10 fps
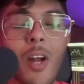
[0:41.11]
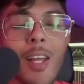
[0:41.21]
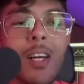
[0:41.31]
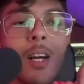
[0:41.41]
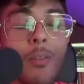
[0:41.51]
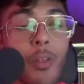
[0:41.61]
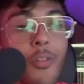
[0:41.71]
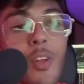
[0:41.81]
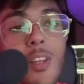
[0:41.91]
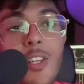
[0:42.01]
And the
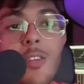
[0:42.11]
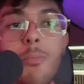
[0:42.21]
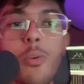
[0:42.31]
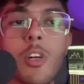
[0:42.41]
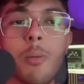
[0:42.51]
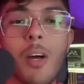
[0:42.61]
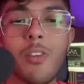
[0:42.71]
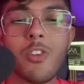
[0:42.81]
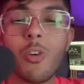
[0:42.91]
thing that's important about this,